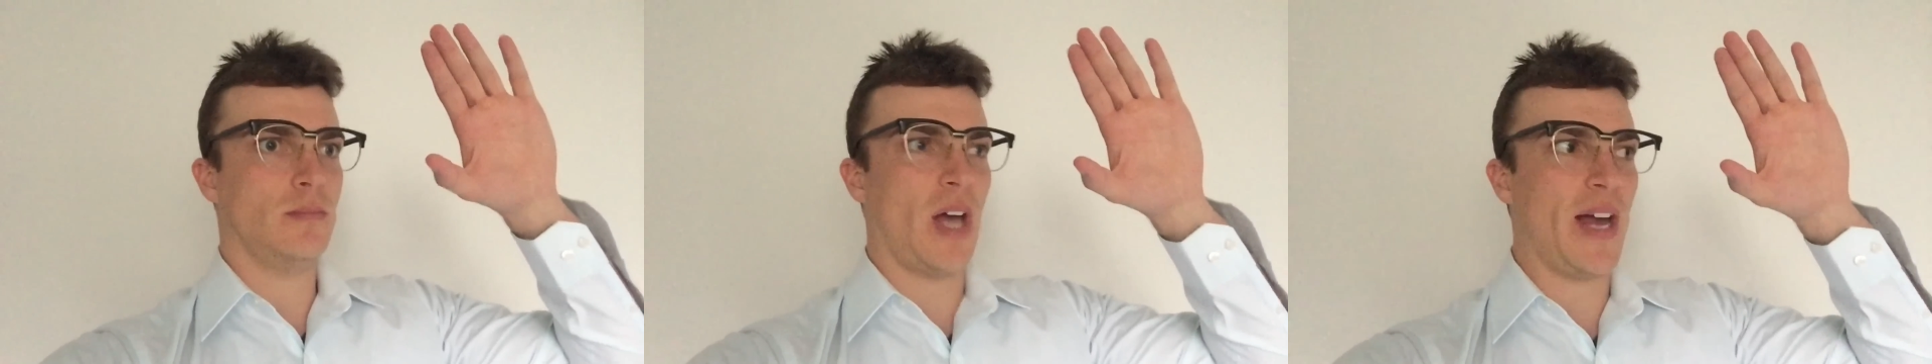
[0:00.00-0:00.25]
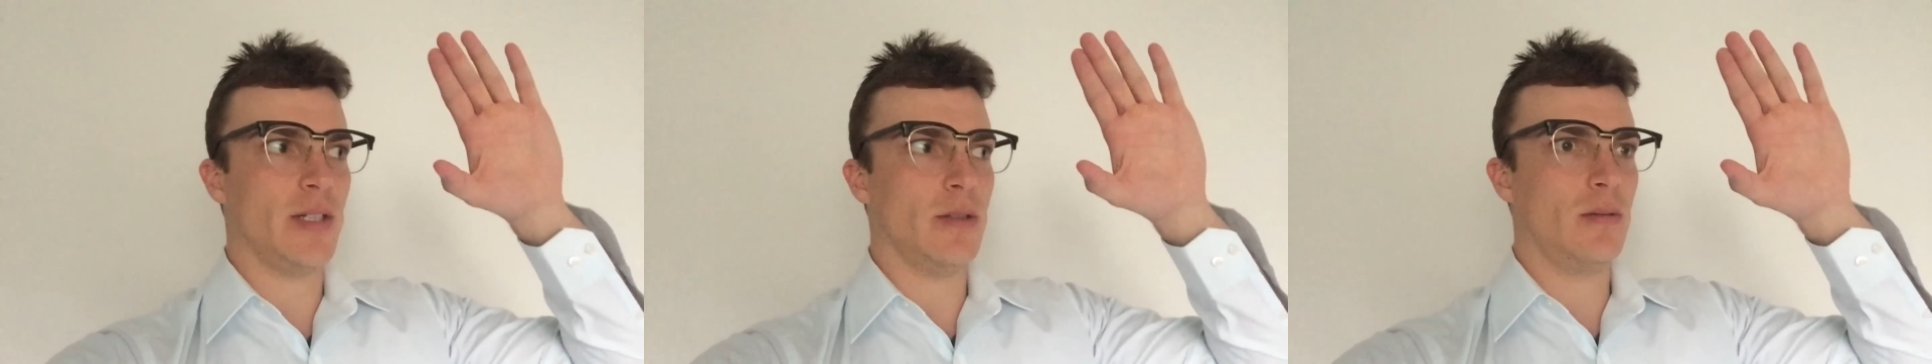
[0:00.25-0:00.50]

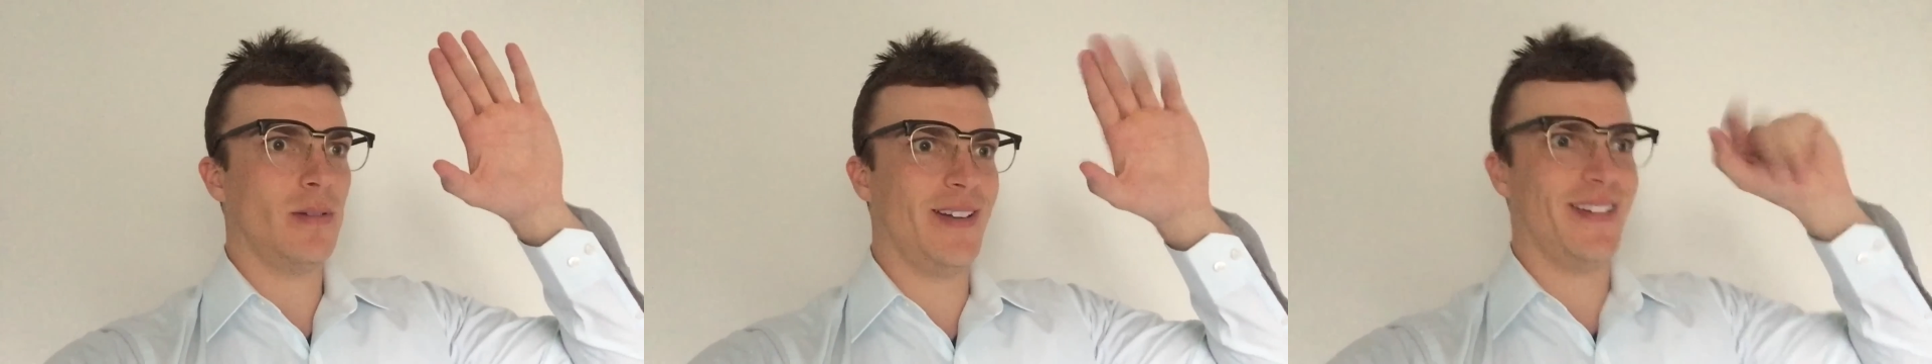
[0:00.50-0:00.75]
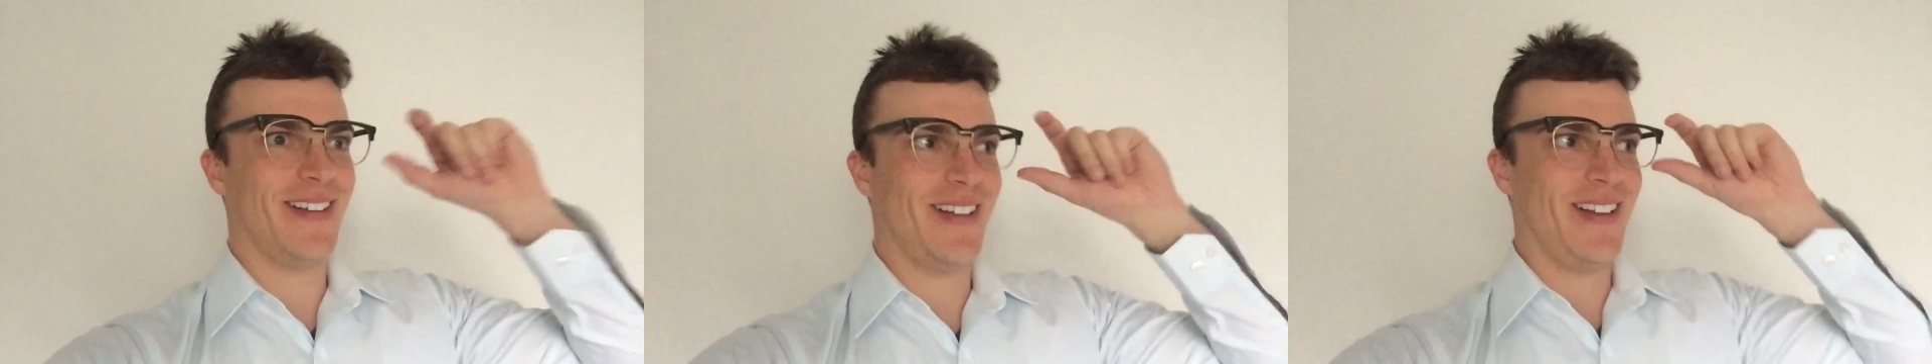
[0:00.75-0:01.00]
I do.
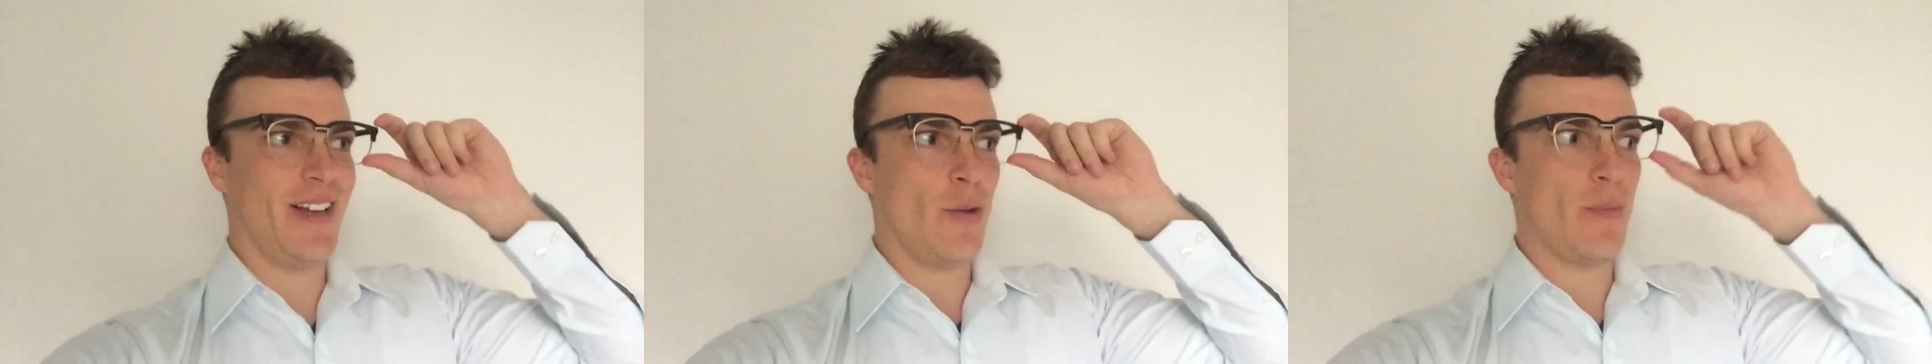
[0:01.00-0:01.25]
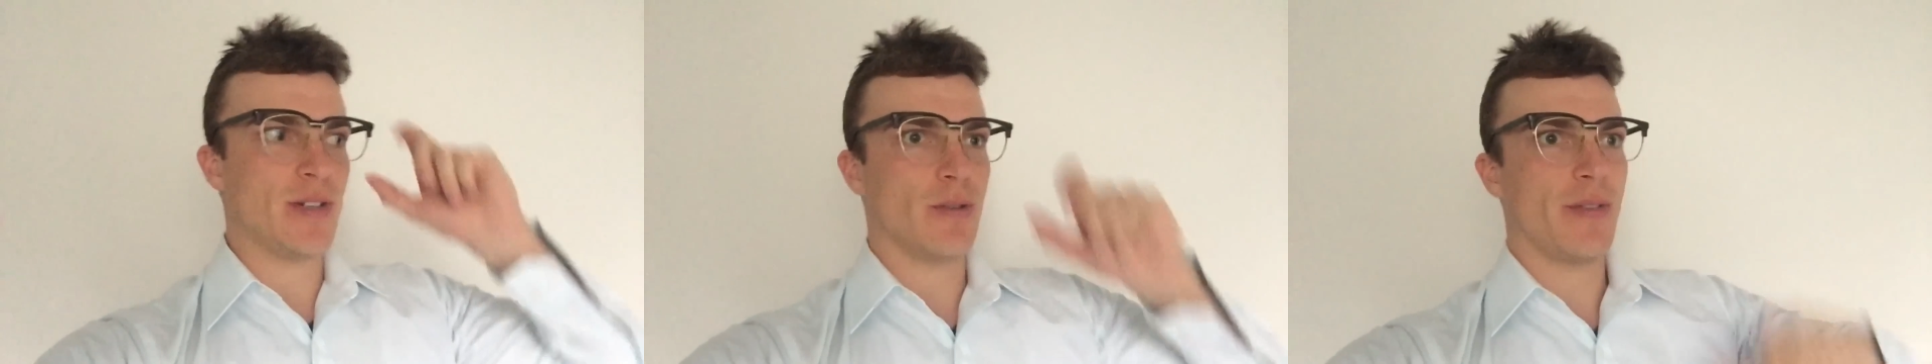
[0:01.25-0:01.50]

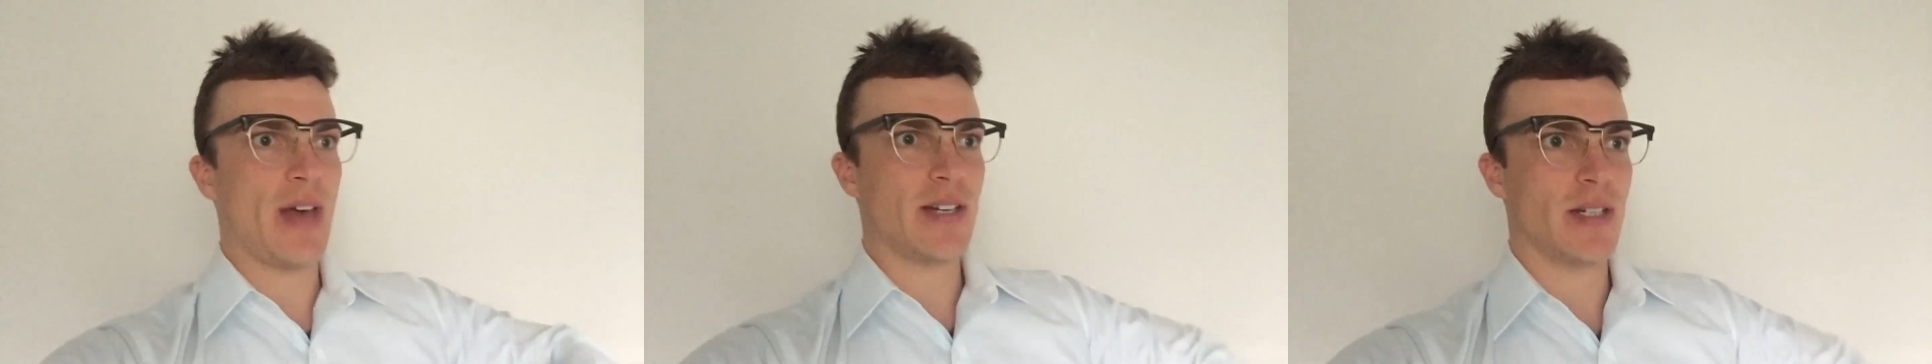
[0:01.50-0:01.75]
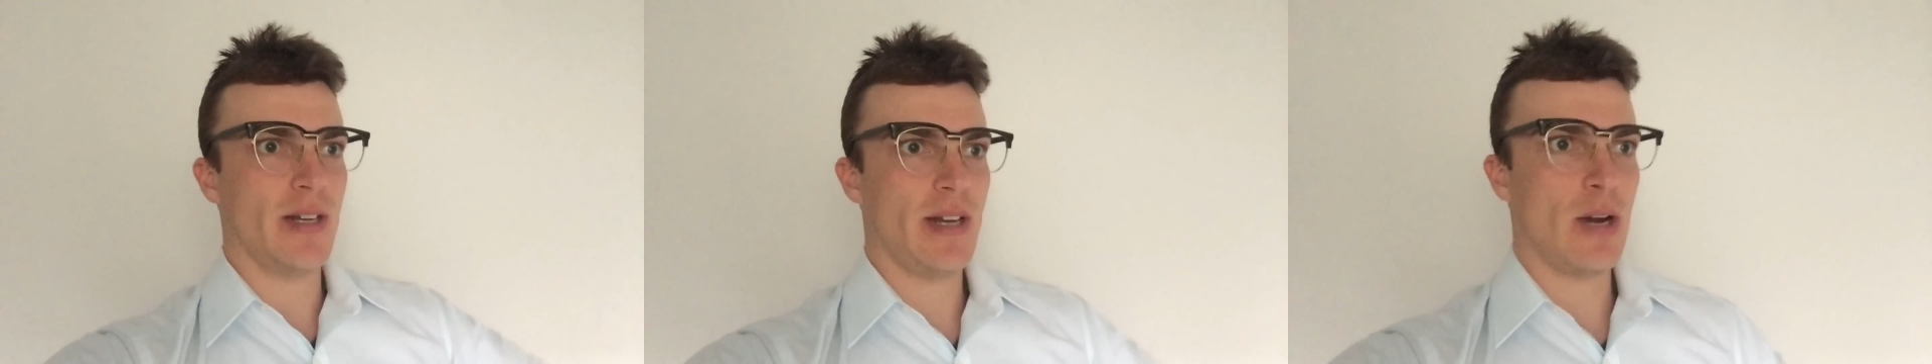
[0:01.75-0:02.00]
Reginald
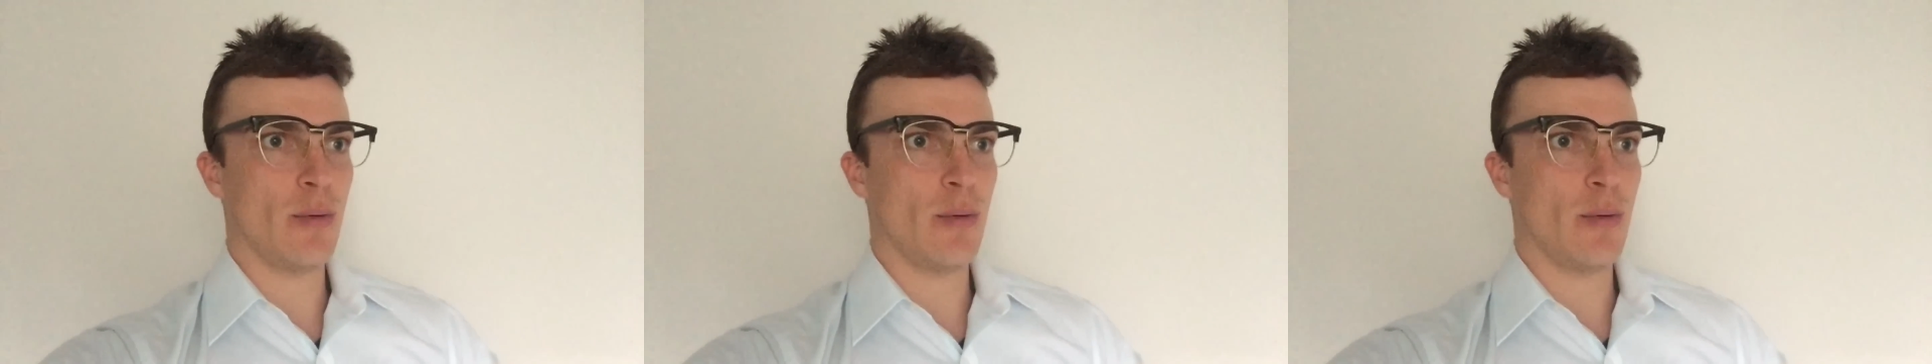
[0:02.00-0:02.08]
Thatcher,